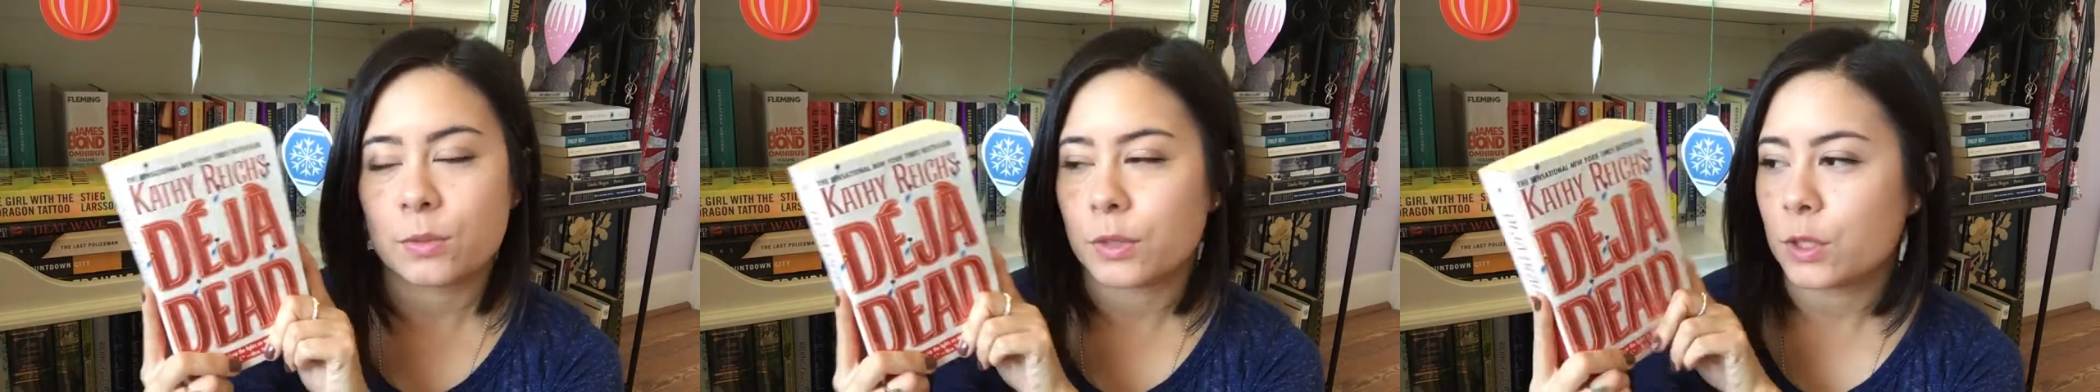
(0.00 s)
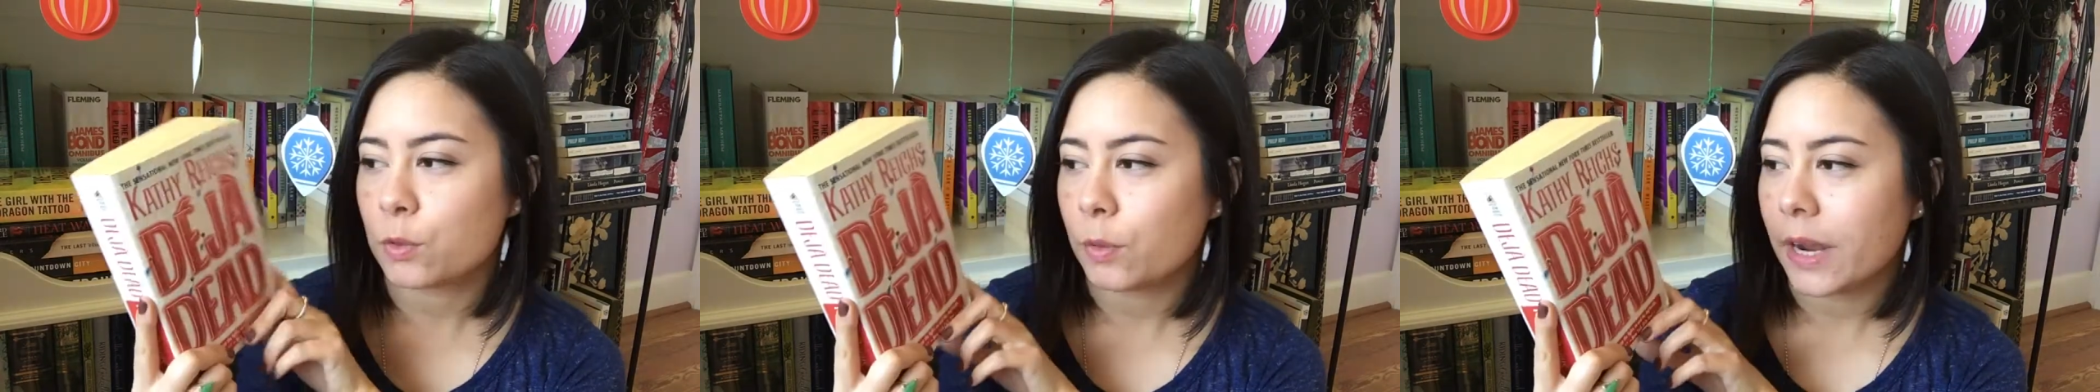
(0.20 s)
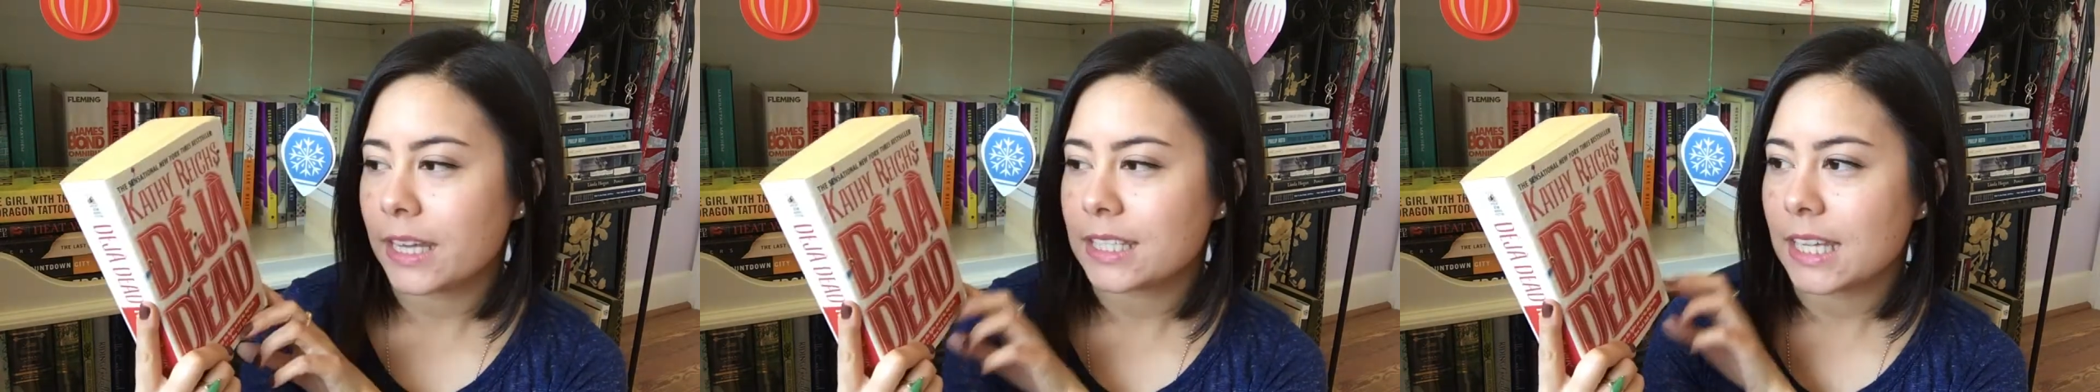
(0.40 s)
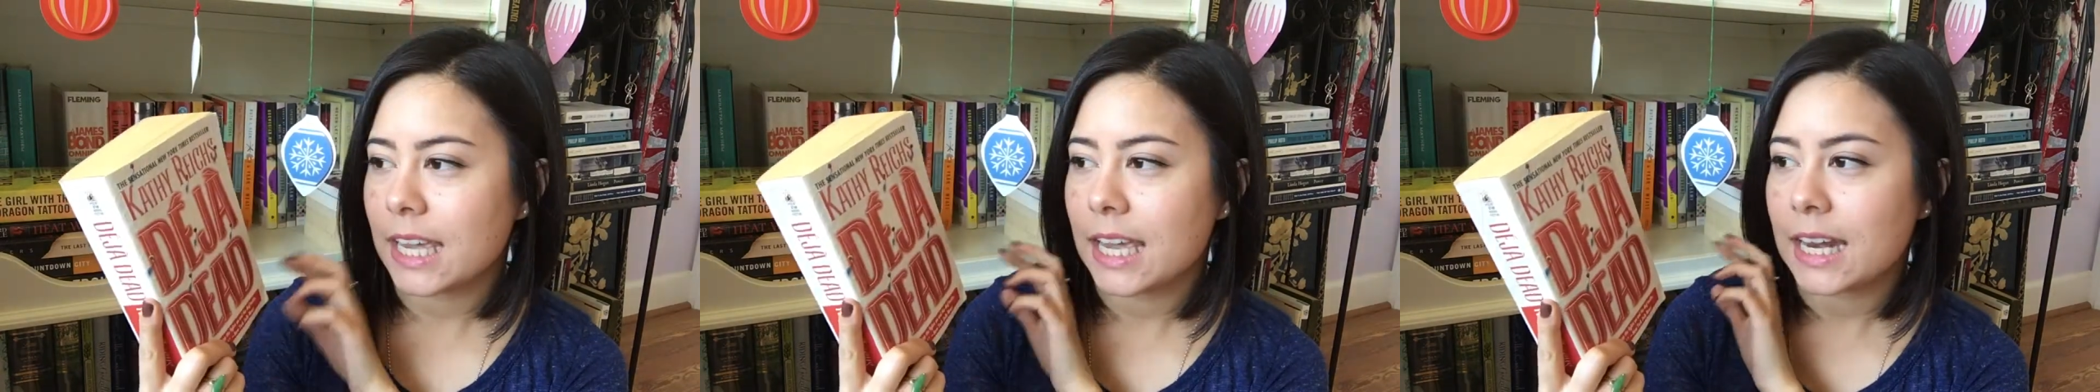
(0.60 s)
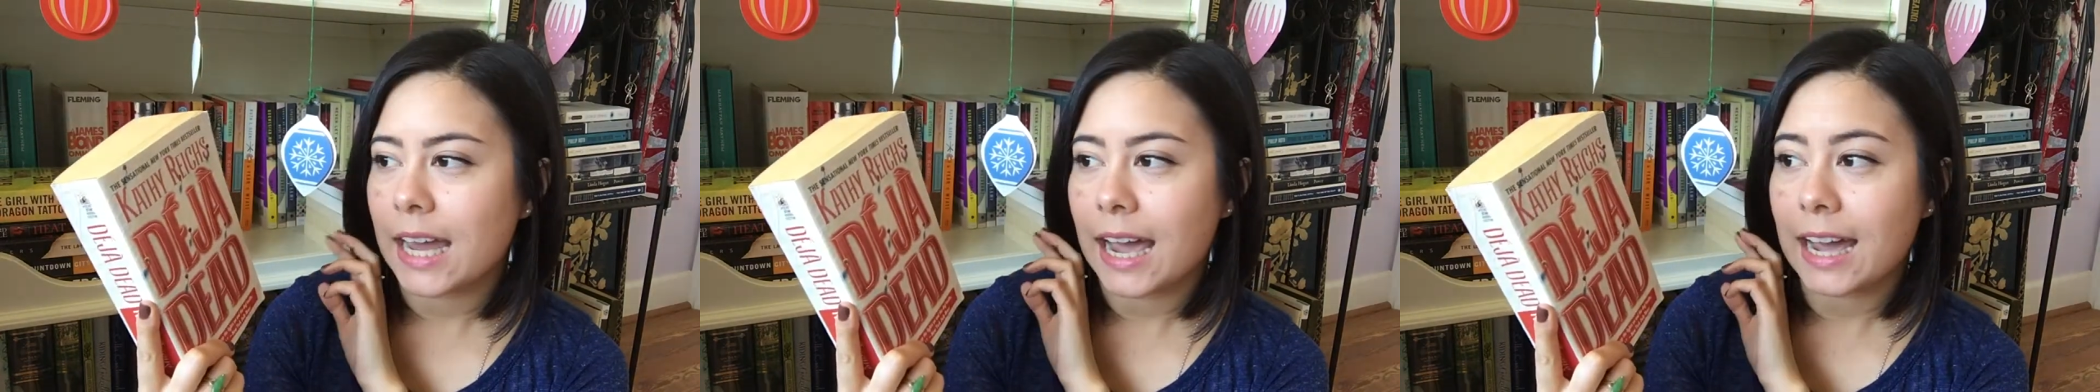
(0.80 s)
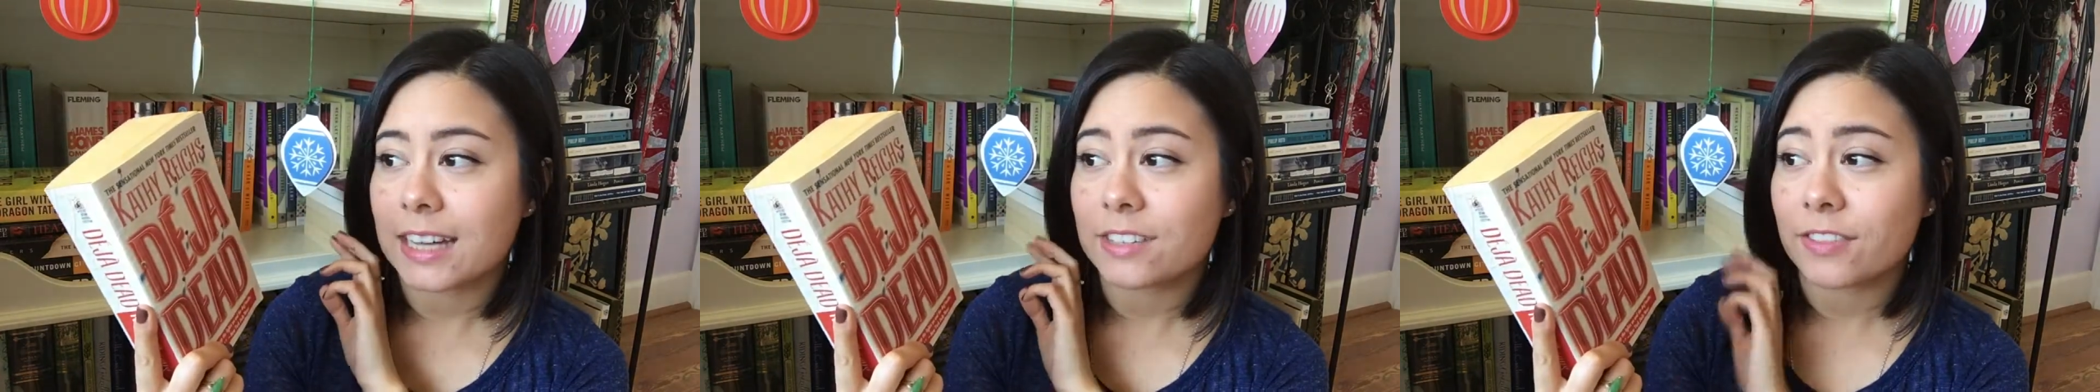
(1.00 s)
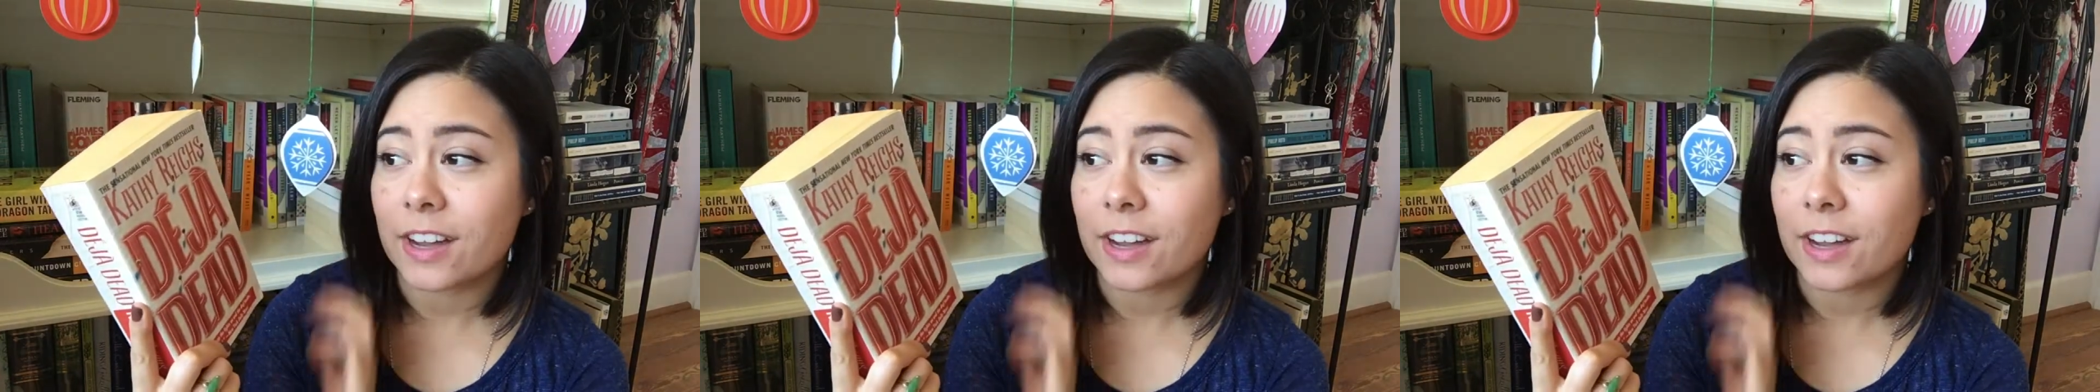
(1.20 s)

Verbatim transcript: which weighs in at